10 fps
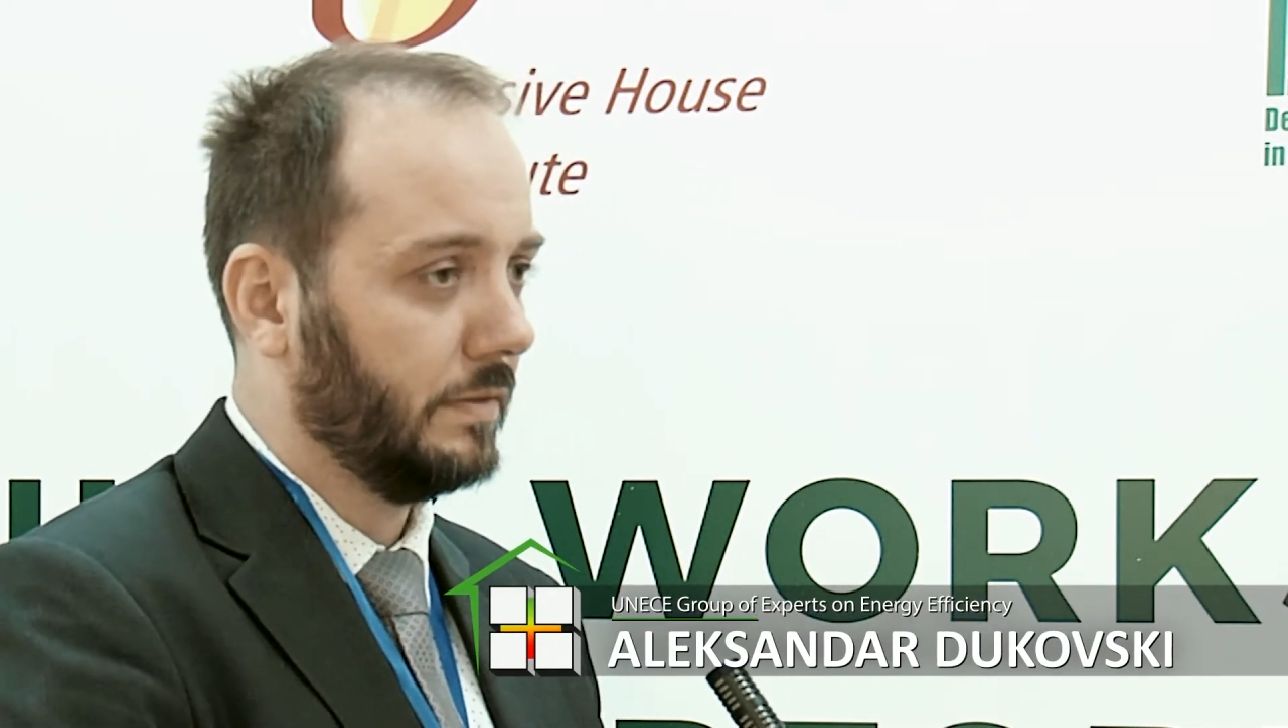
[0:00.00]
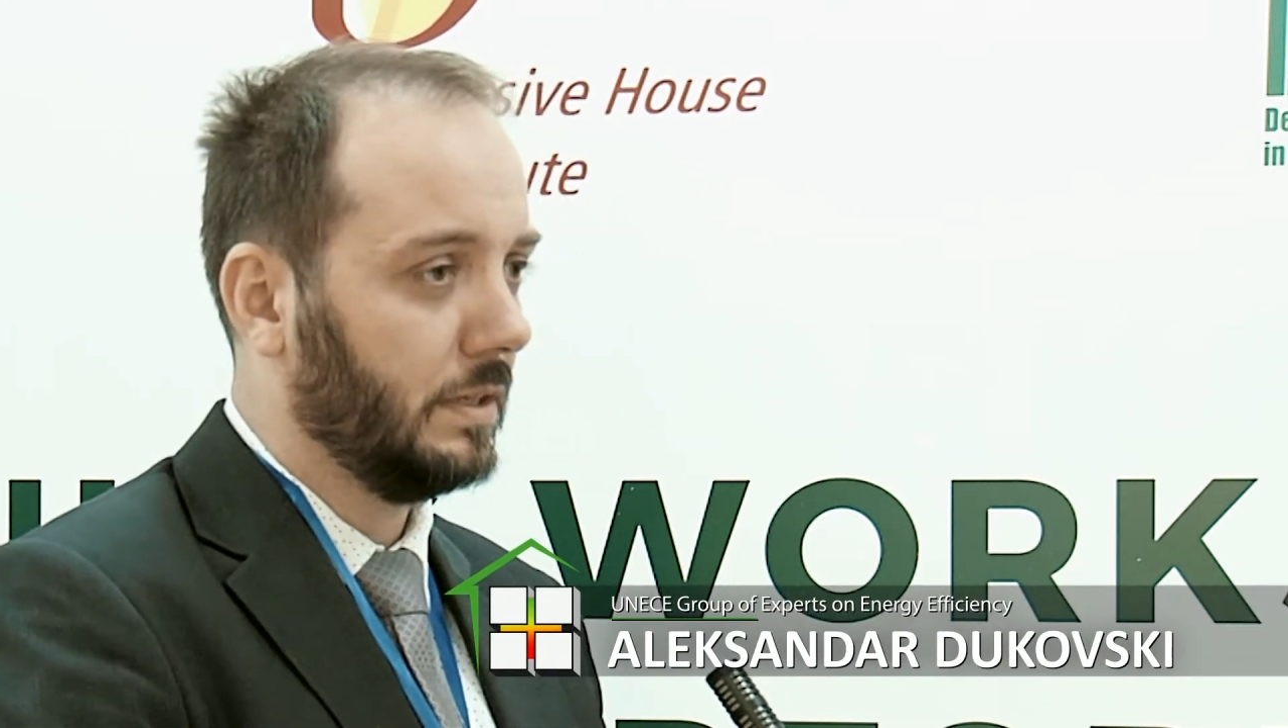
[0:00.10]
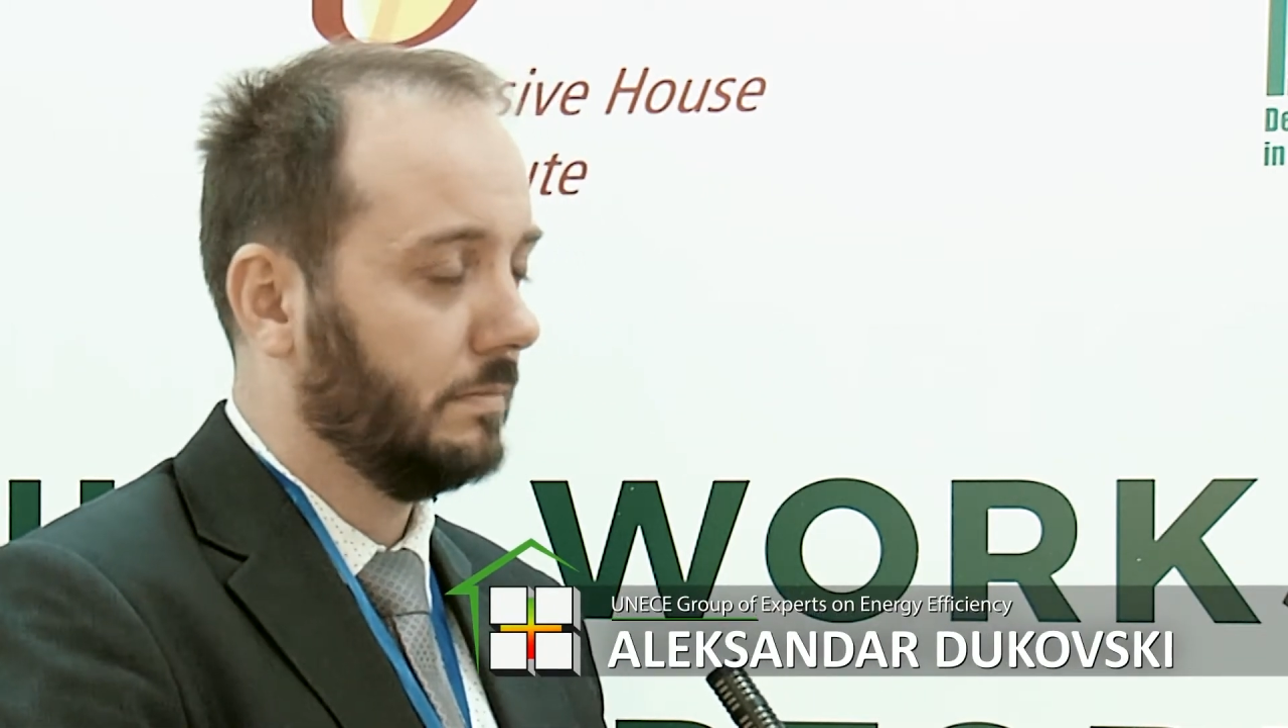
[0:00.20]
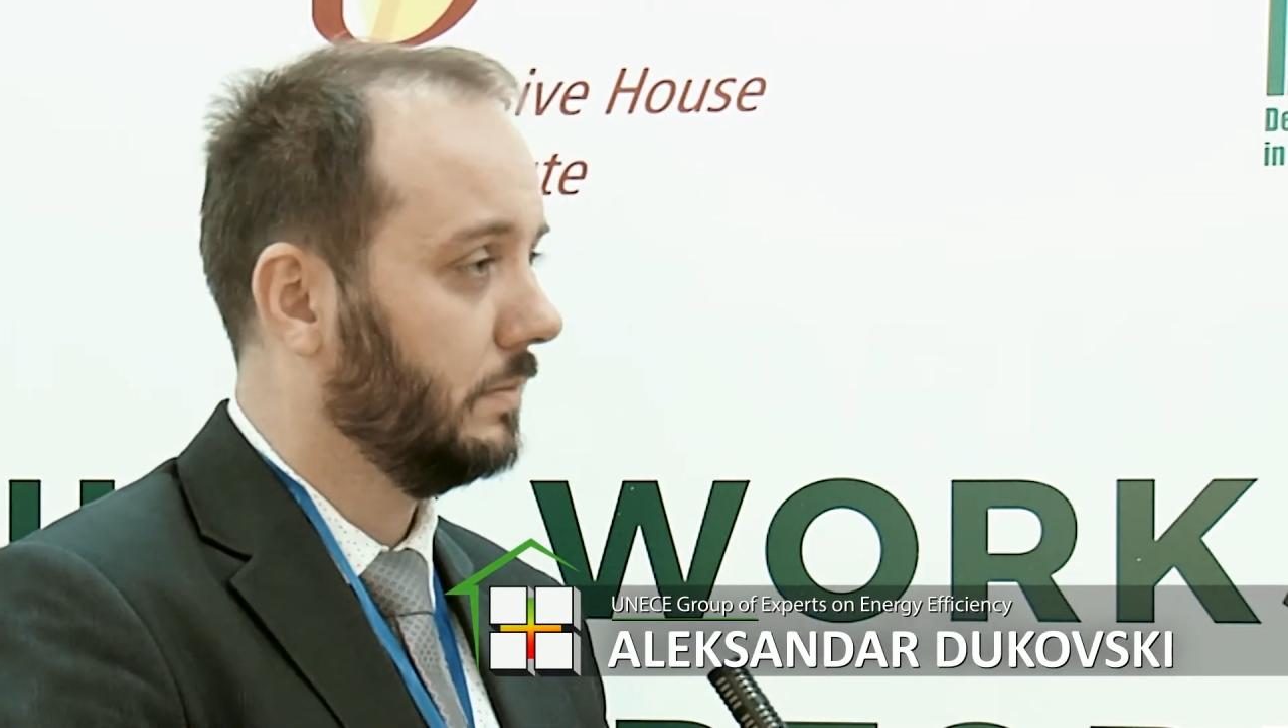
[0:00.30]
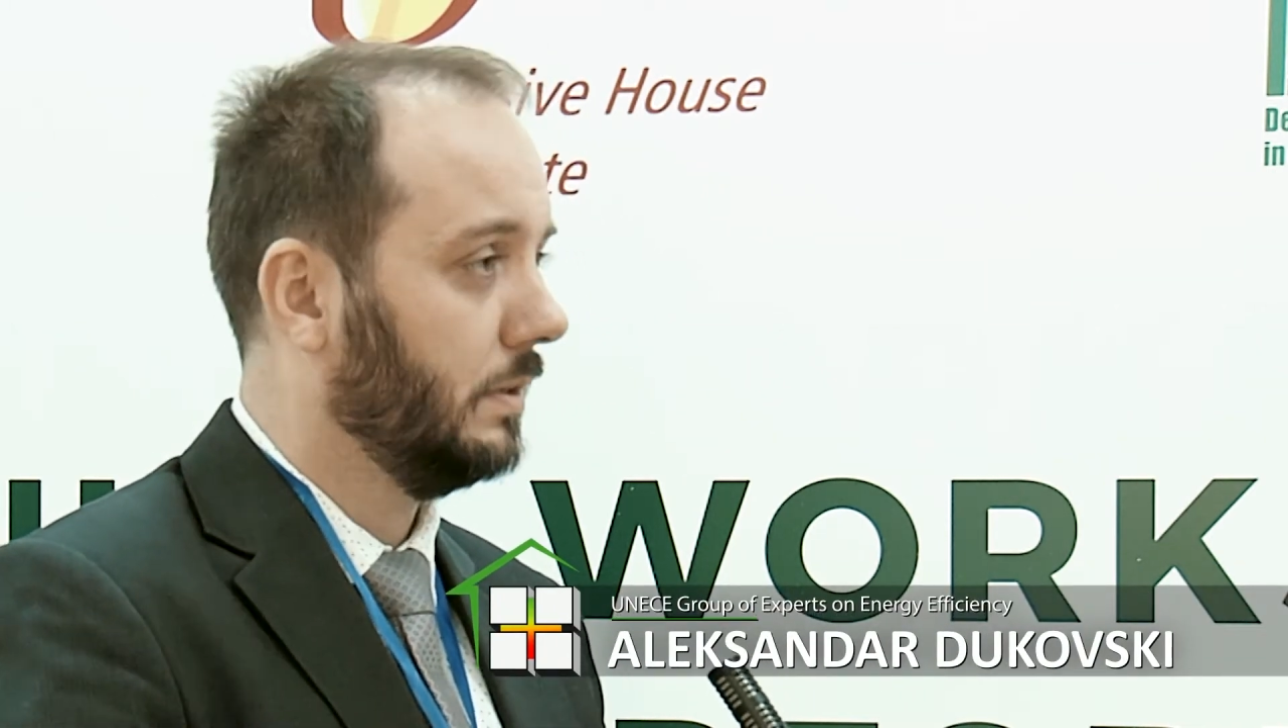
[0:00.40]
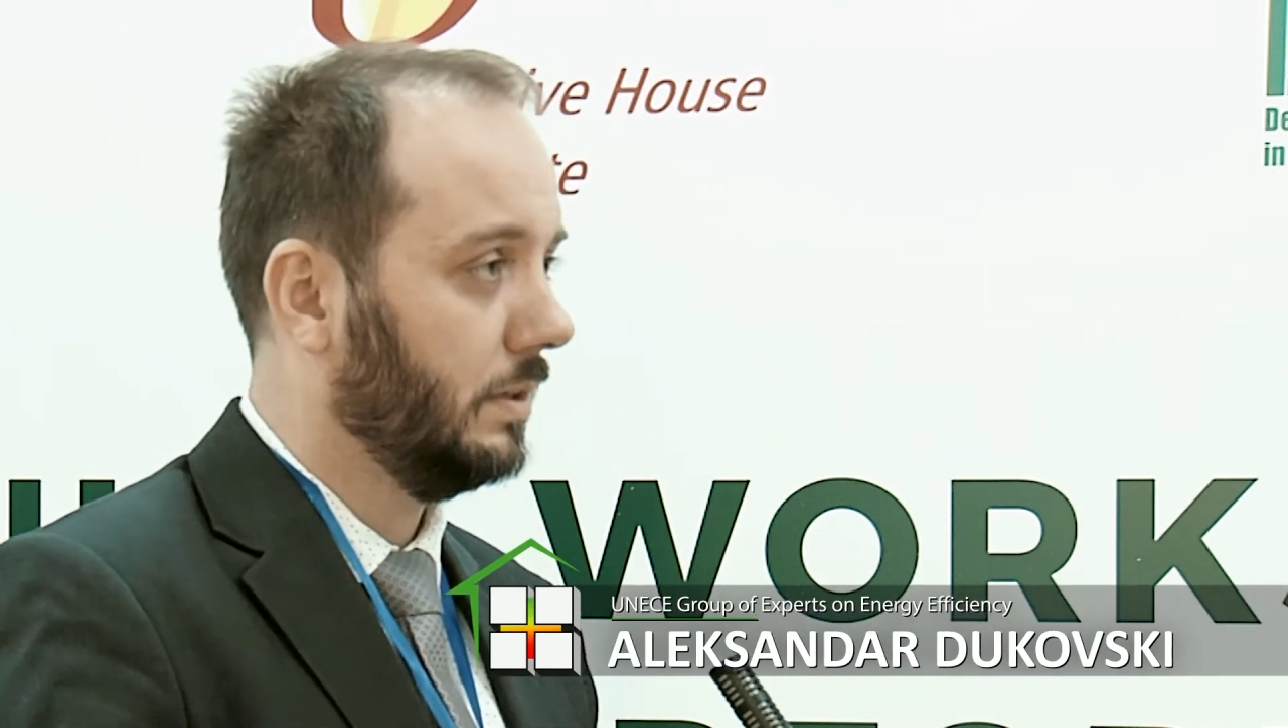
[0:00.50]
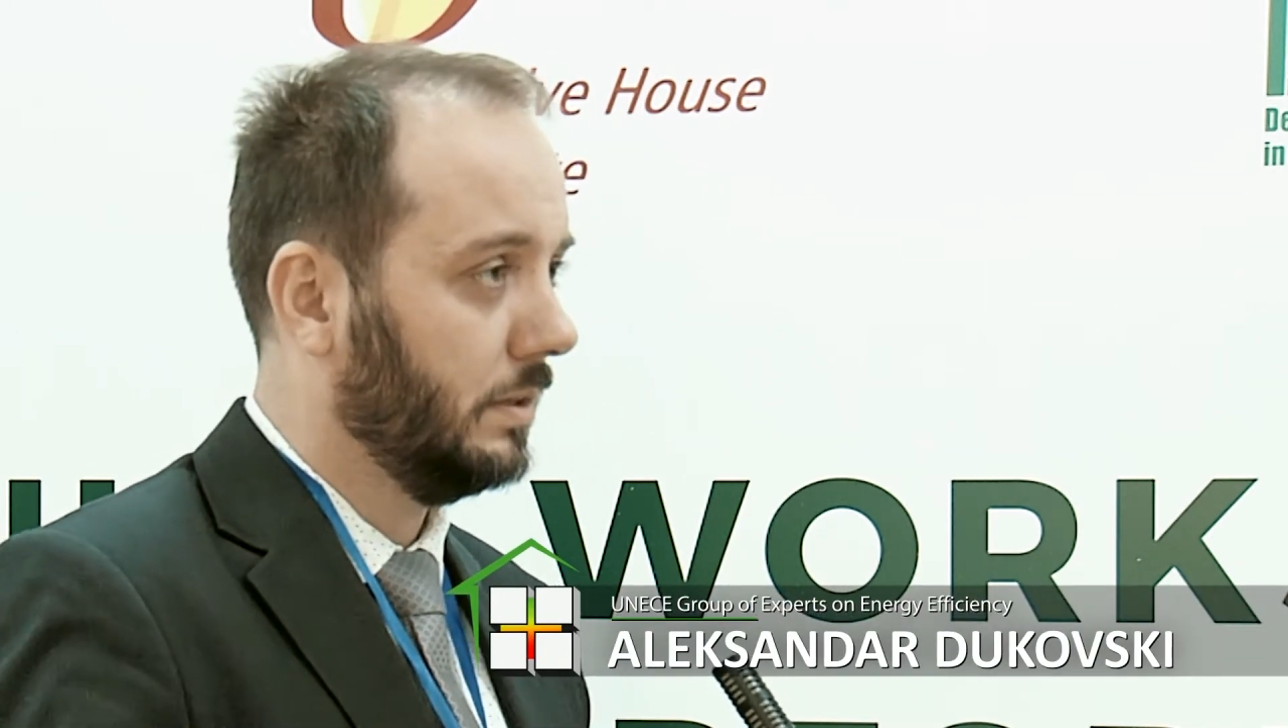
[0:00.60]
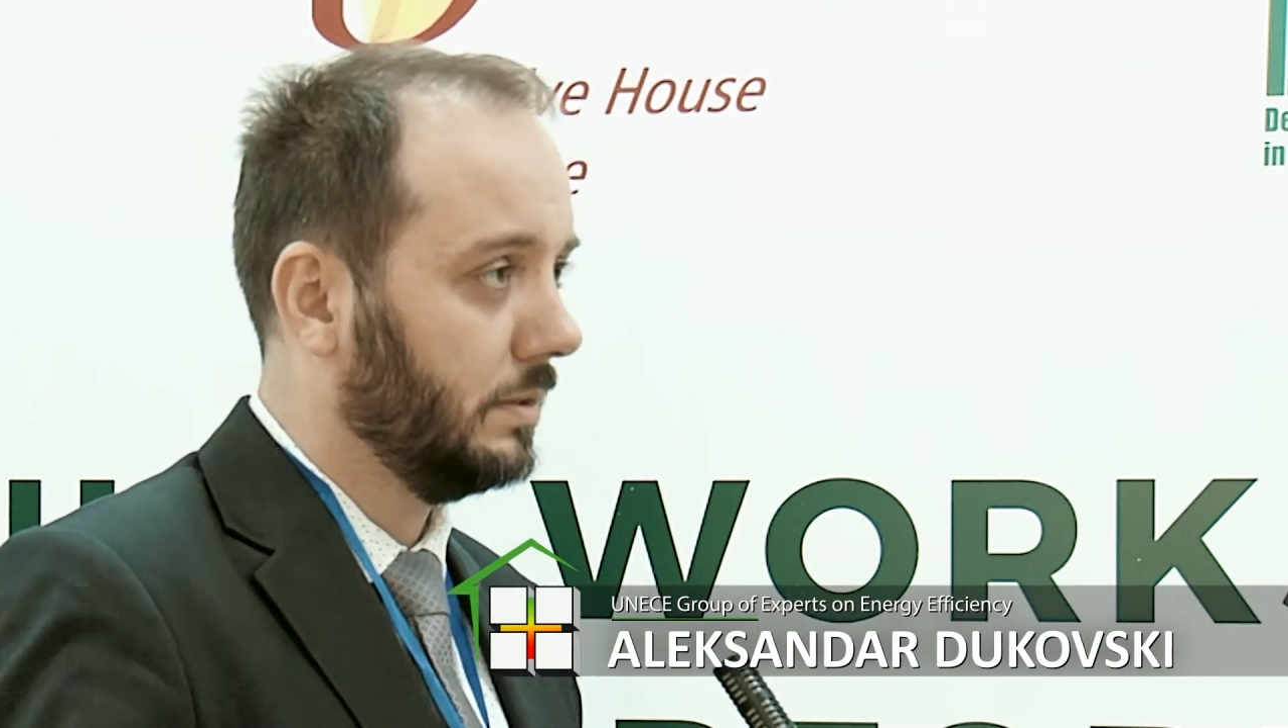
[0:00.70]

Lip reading: some